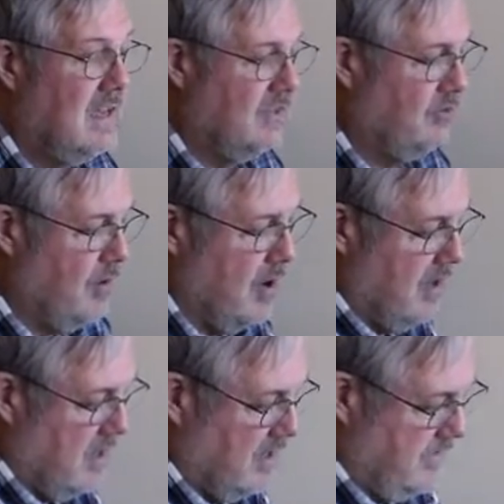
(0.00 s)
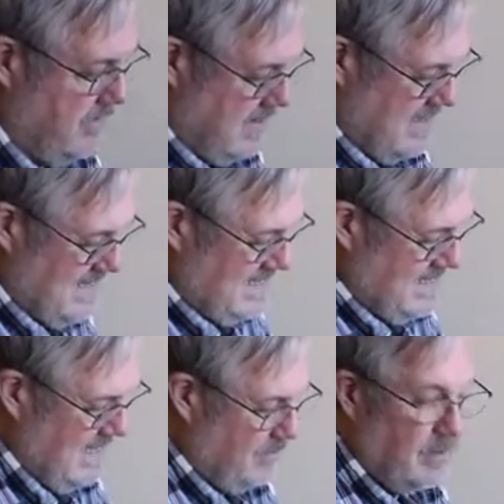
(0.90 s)
It's strong enough
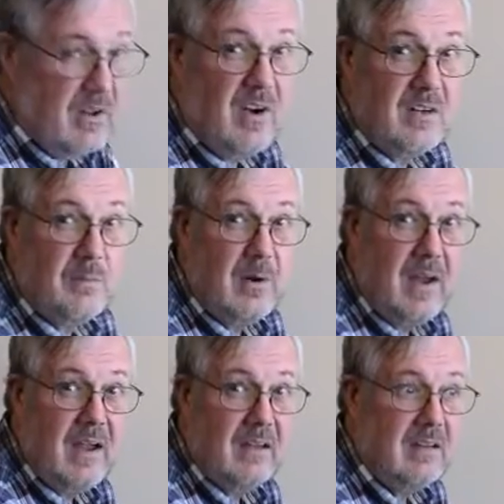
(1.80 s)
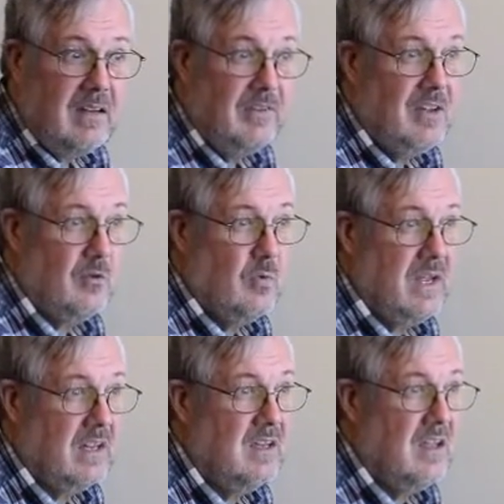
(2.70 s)
that it's pretty hard to break, even in the
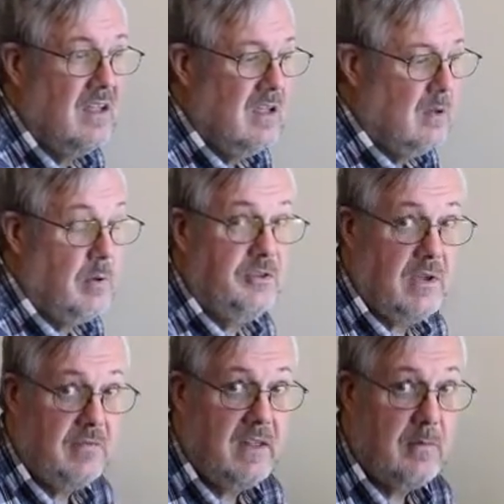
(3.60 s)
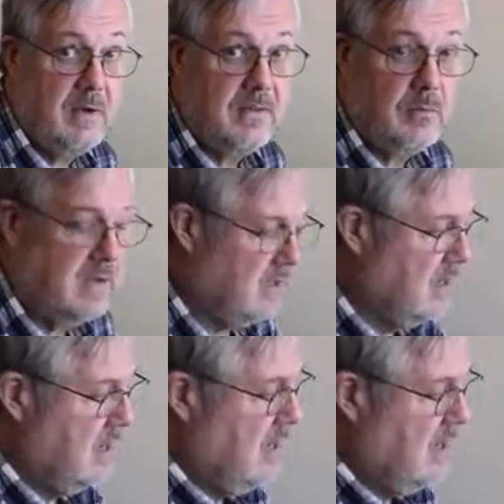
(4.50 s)
wind. Plus, you have to think about the wind.